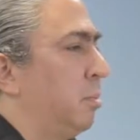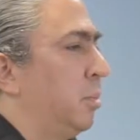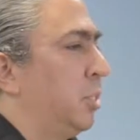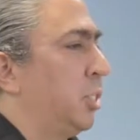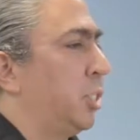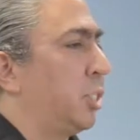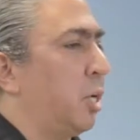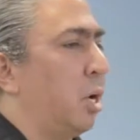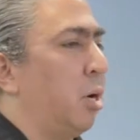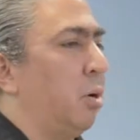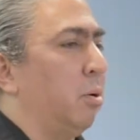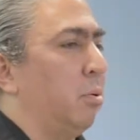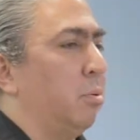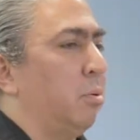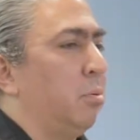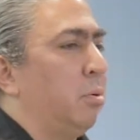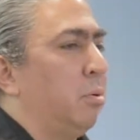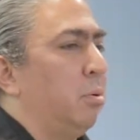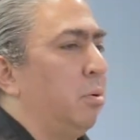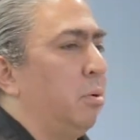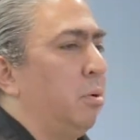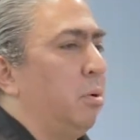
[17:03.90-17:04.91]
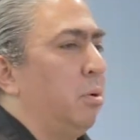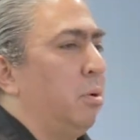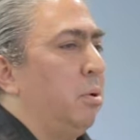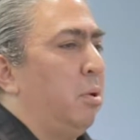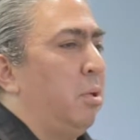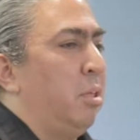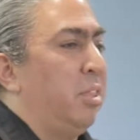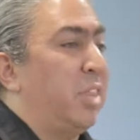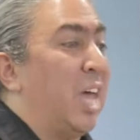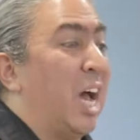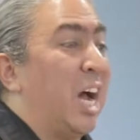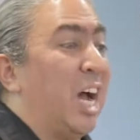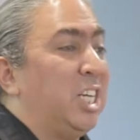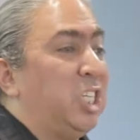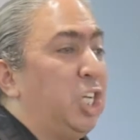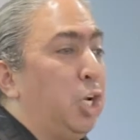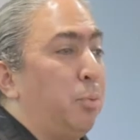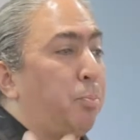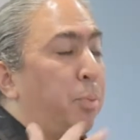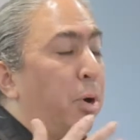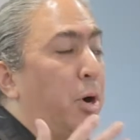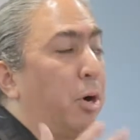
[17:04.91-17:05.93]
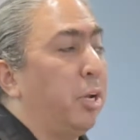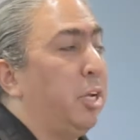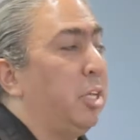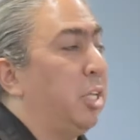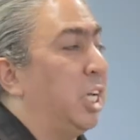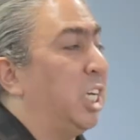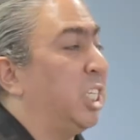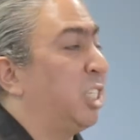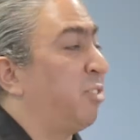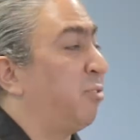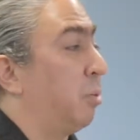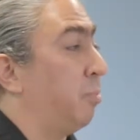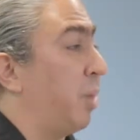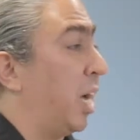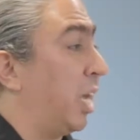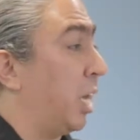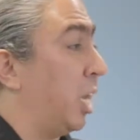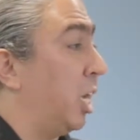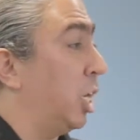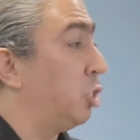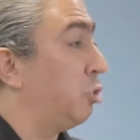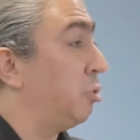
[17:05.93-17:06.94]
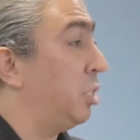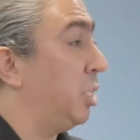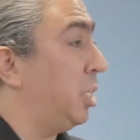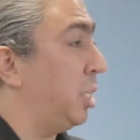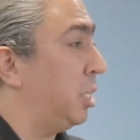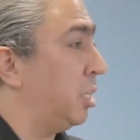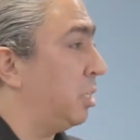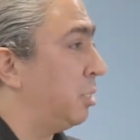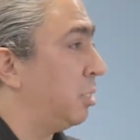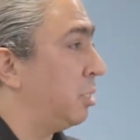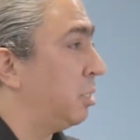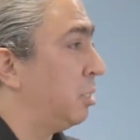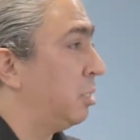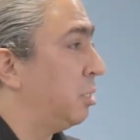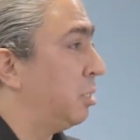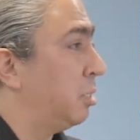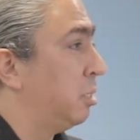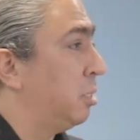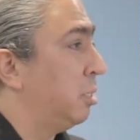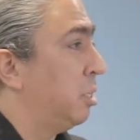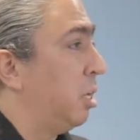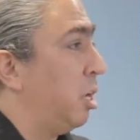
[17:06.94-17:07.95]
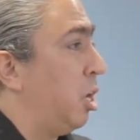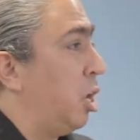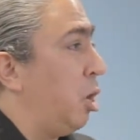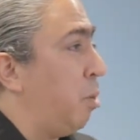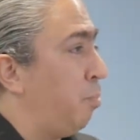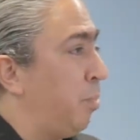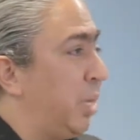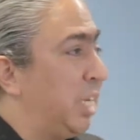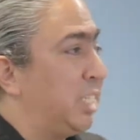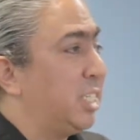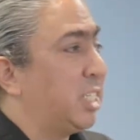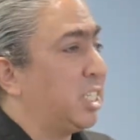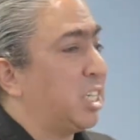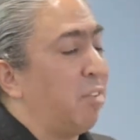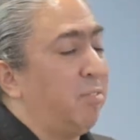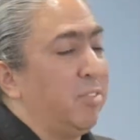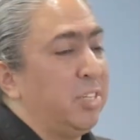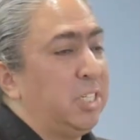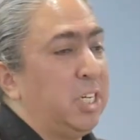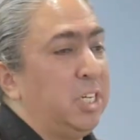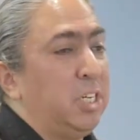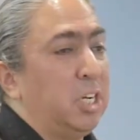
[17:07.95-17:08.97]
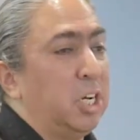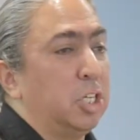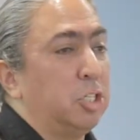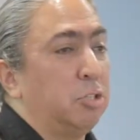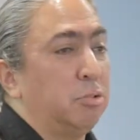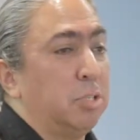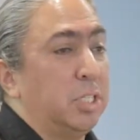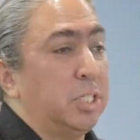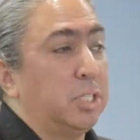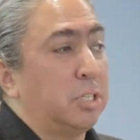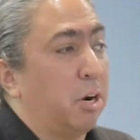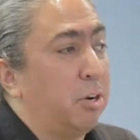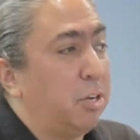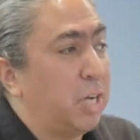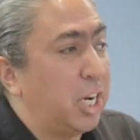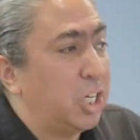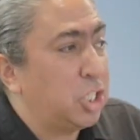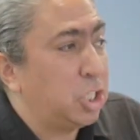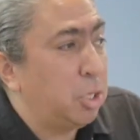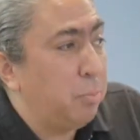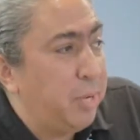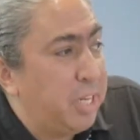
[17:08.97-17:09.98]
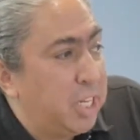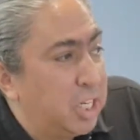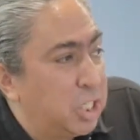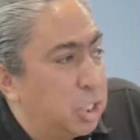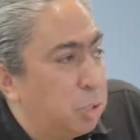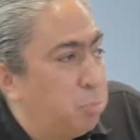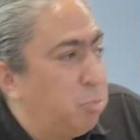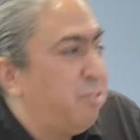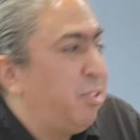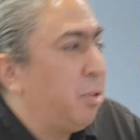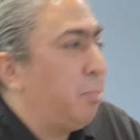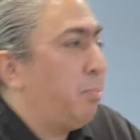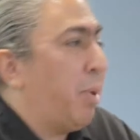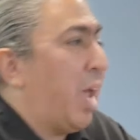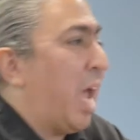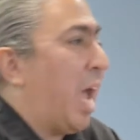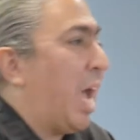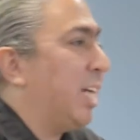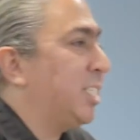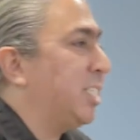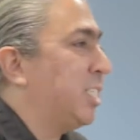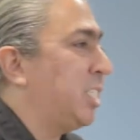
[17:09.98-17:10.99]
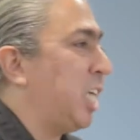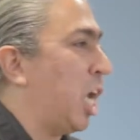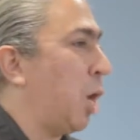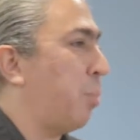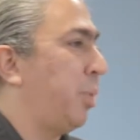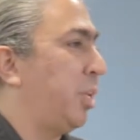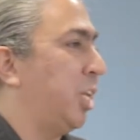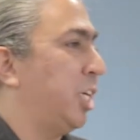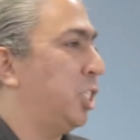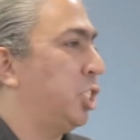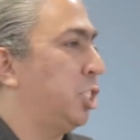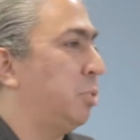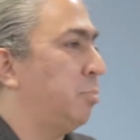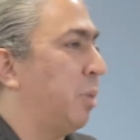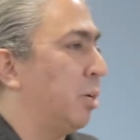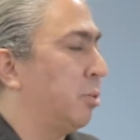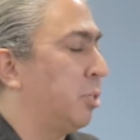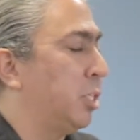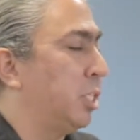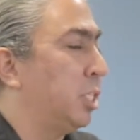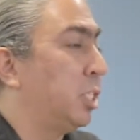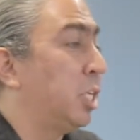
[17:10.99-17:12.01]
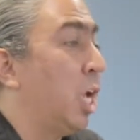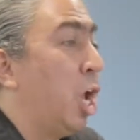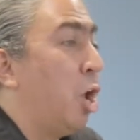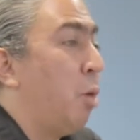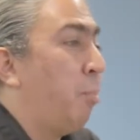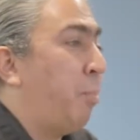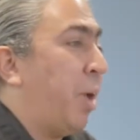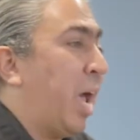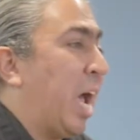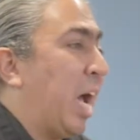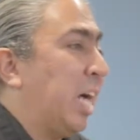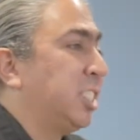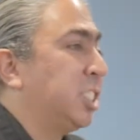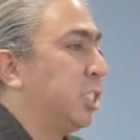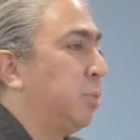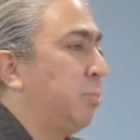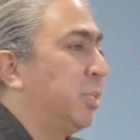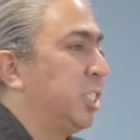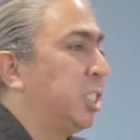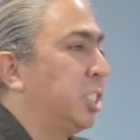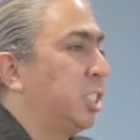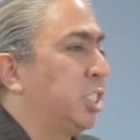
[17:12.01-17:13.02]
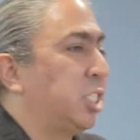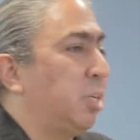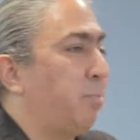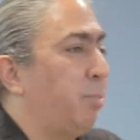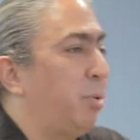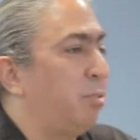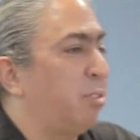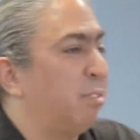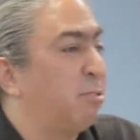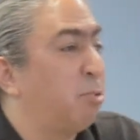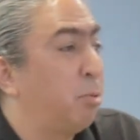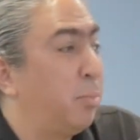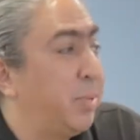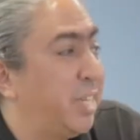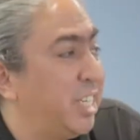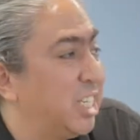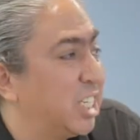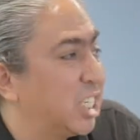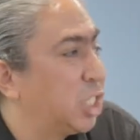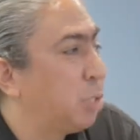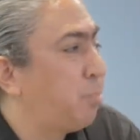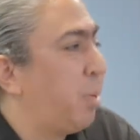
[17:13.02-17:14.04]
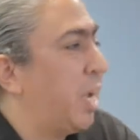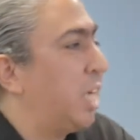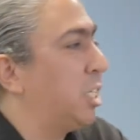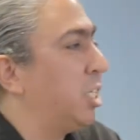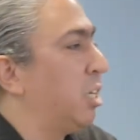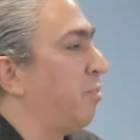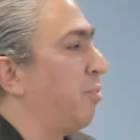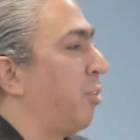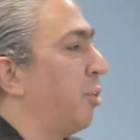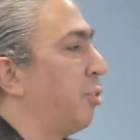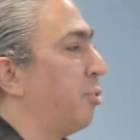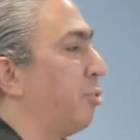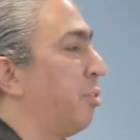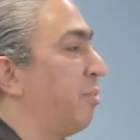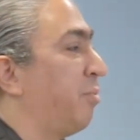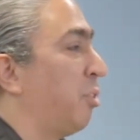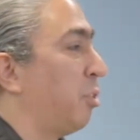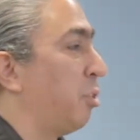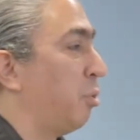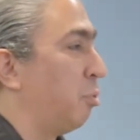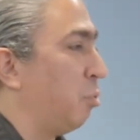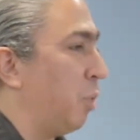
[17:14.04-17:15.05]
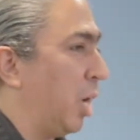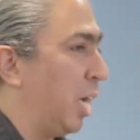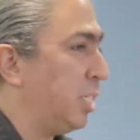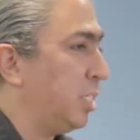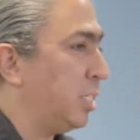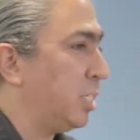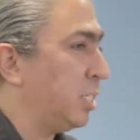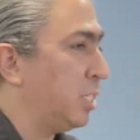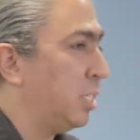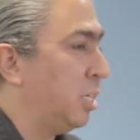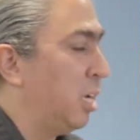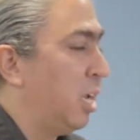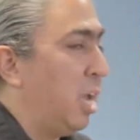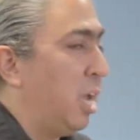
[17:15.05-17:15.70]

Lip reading: So that idea percolates for about 100 years. Mid-1700s, our nation begins moving past the Appalachian Mountains, past the Mississippi River. We begin expanding further and further west.